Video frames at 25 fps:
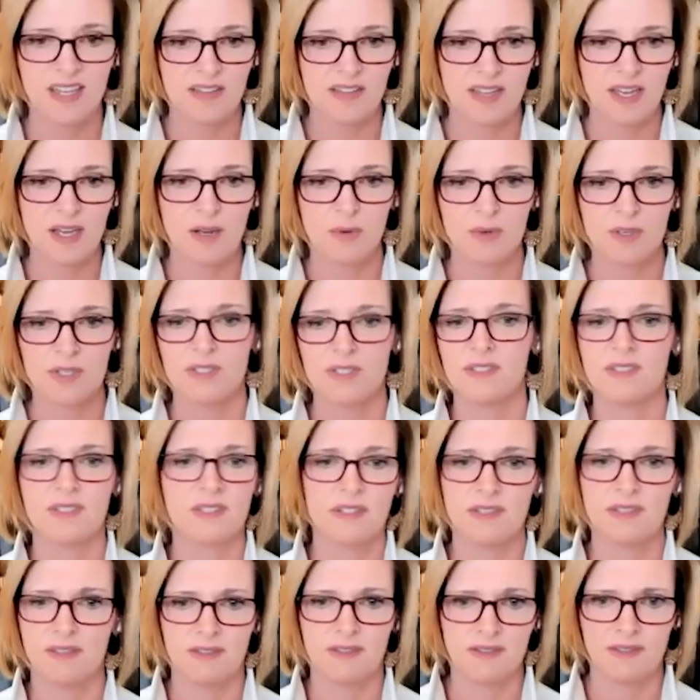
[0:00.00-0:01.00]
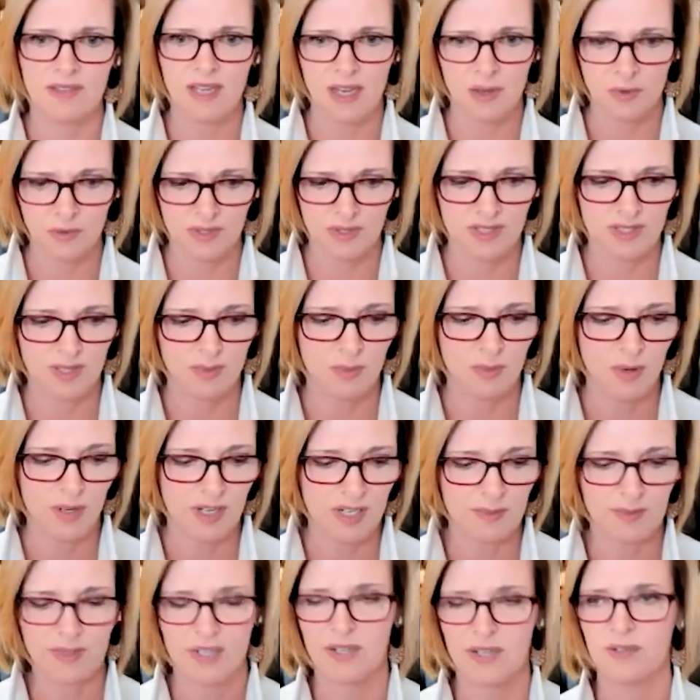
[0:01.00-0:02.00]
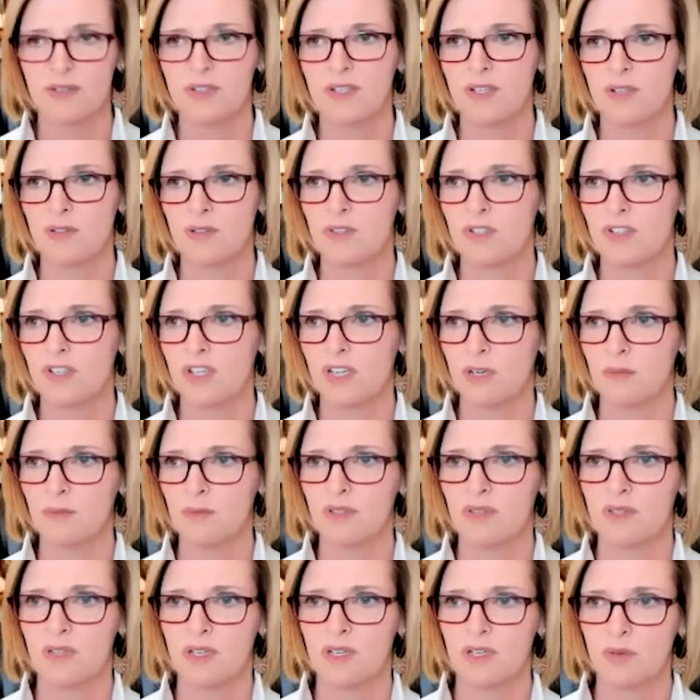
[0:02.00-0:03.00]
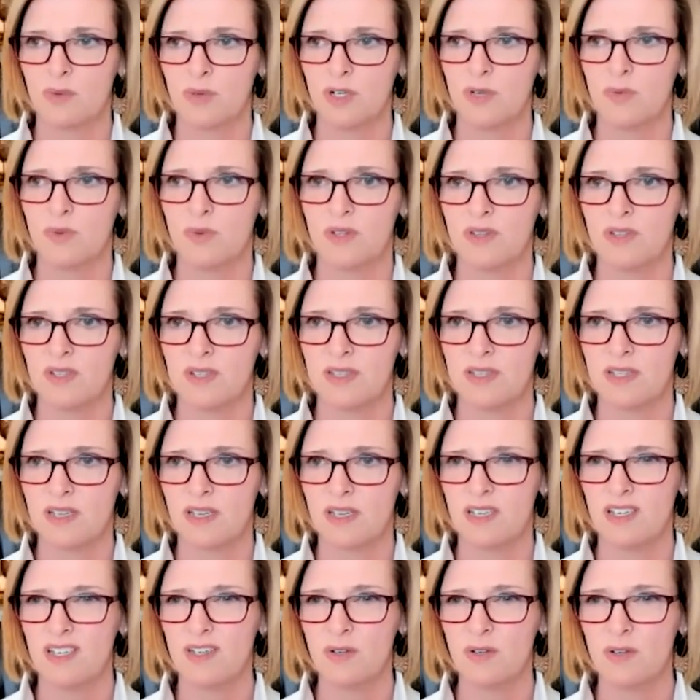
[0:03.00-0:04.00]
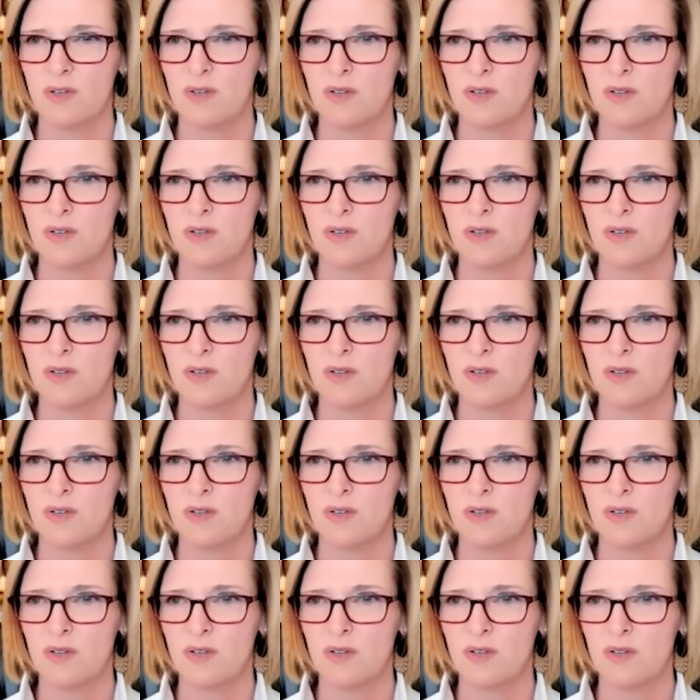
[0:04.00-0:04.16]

And that's not satisfying. That was the point about, you know, the gentleman that I work with. It's like, you